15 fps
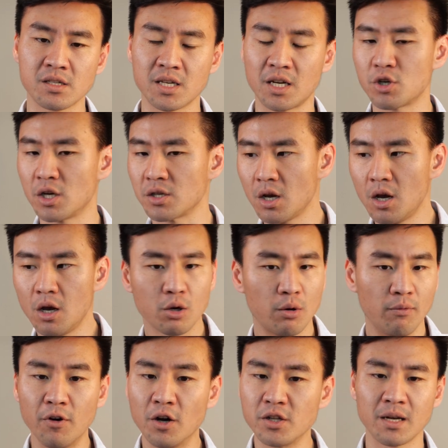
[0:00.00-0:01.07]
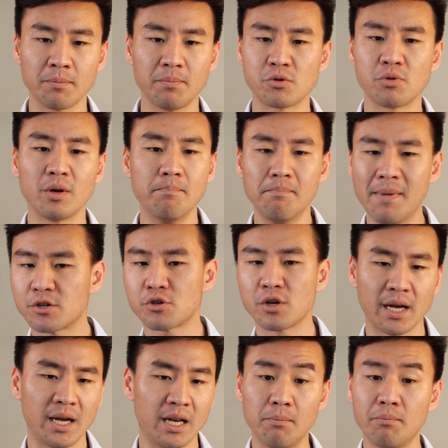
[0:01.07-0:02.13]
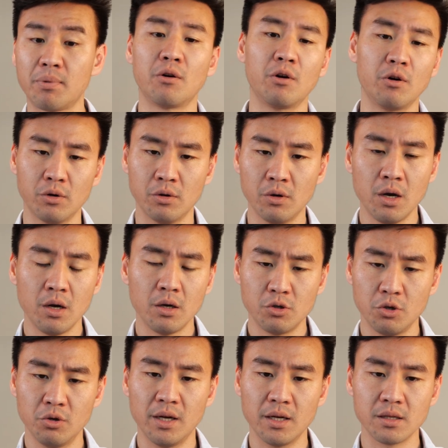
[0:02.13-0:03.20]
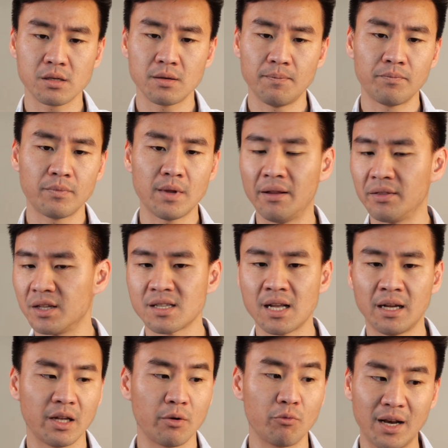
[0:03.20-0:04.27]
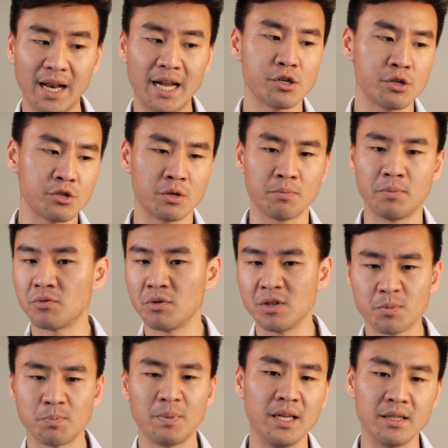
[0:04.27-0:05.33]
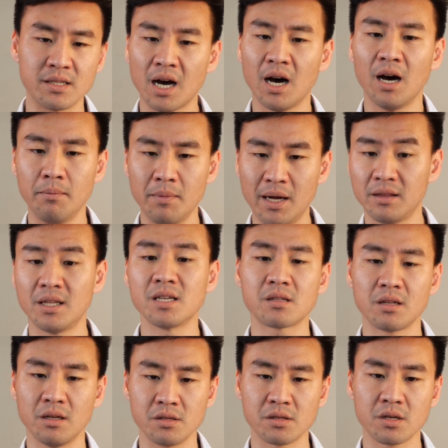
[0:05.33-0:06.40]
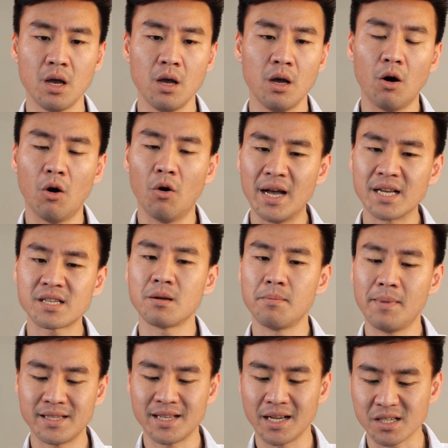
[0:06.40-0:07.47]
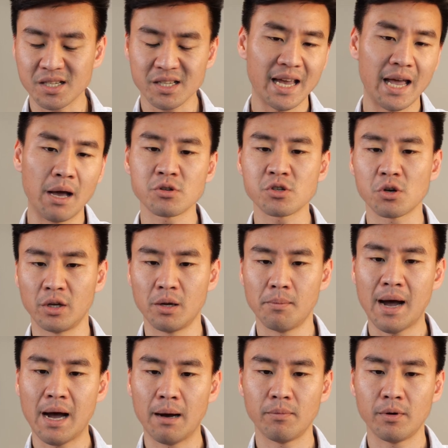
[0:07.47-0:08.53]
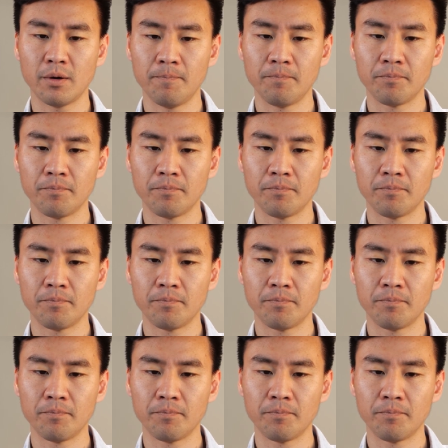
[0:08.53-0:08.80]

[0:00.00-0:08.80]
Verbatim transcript: such as converting between metric and imperial units, understanding relationship between speed, time, and distance, or estimating scales on a map.